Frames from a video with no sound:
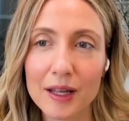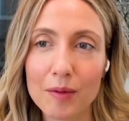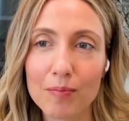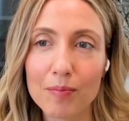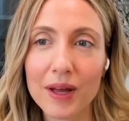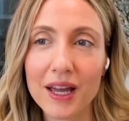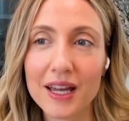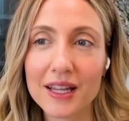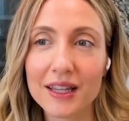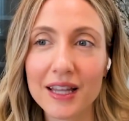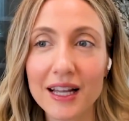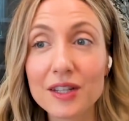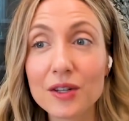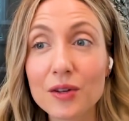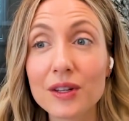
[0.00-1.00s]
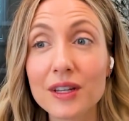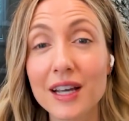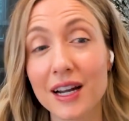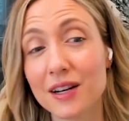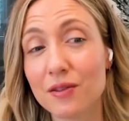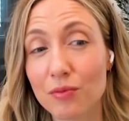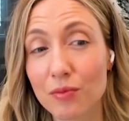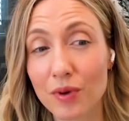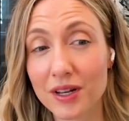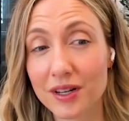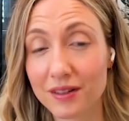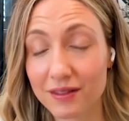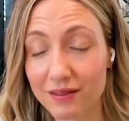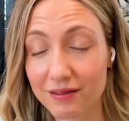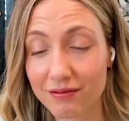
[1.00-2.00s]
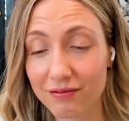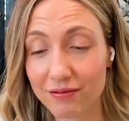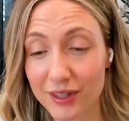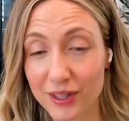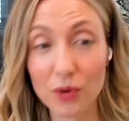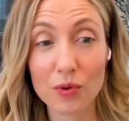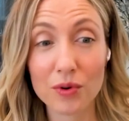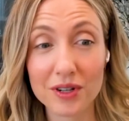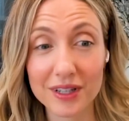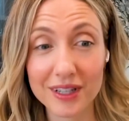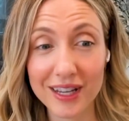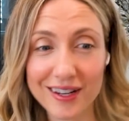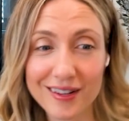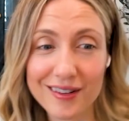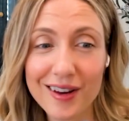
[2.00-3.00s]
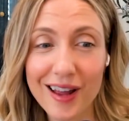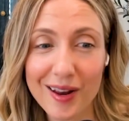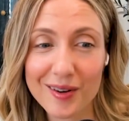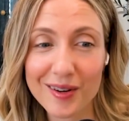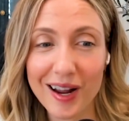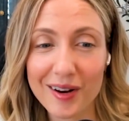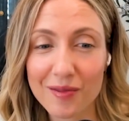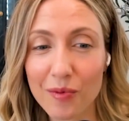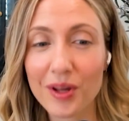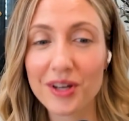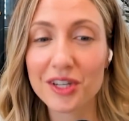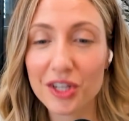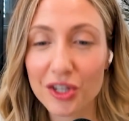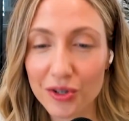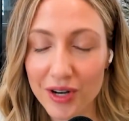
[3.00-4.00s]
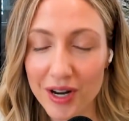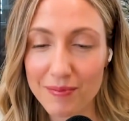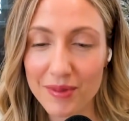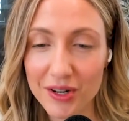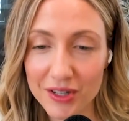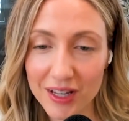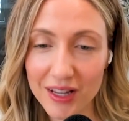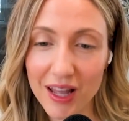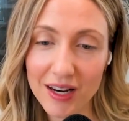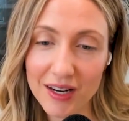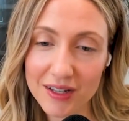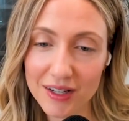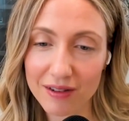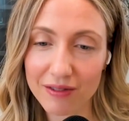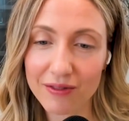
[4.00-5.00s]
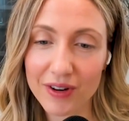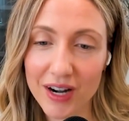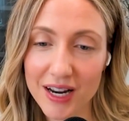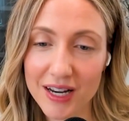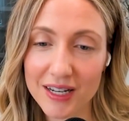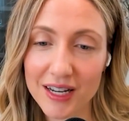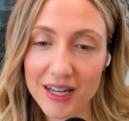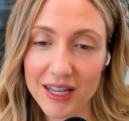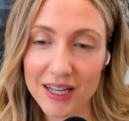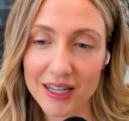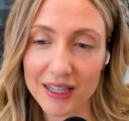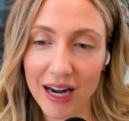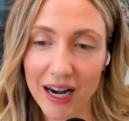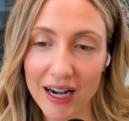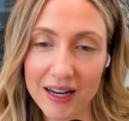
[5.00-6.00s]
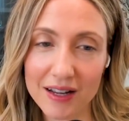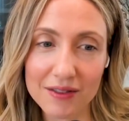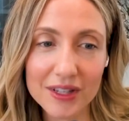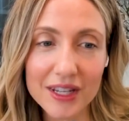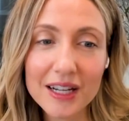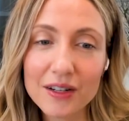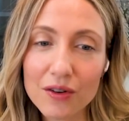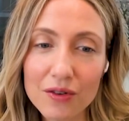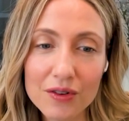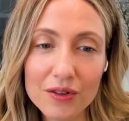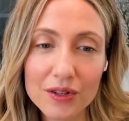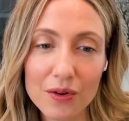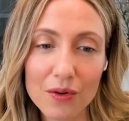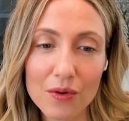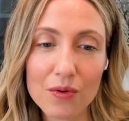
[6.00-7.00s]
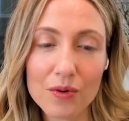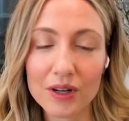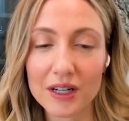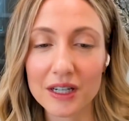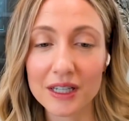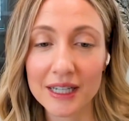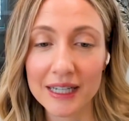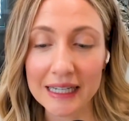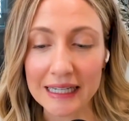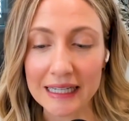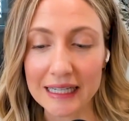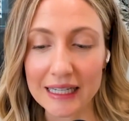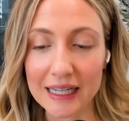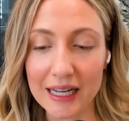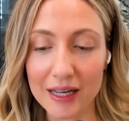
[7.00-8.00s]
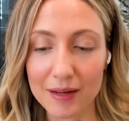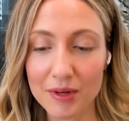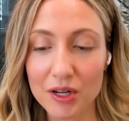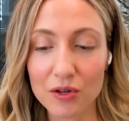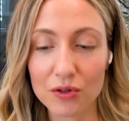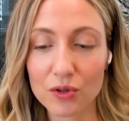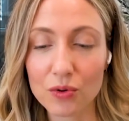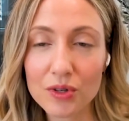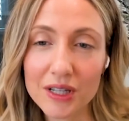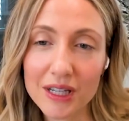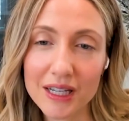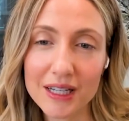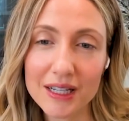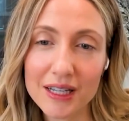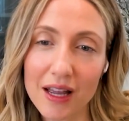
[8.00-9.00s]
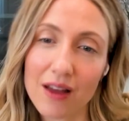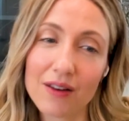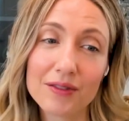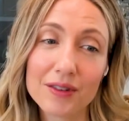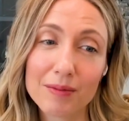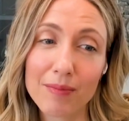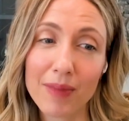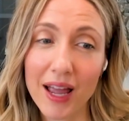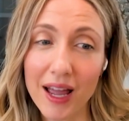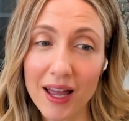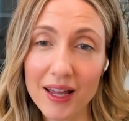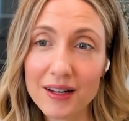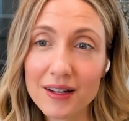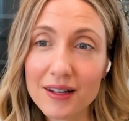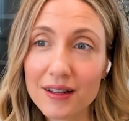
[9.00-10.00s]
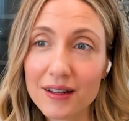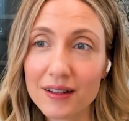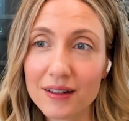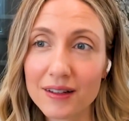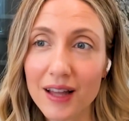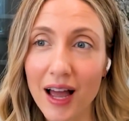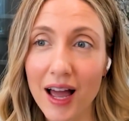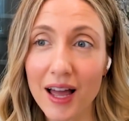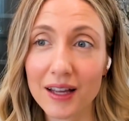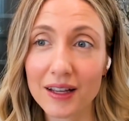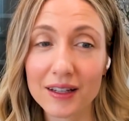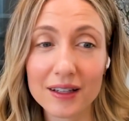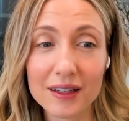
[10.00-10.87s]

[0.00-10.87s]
But that's only kind of one source and, and kind of right. one stream. There's a lot of different kind of signals or, um, you know, sources of demand that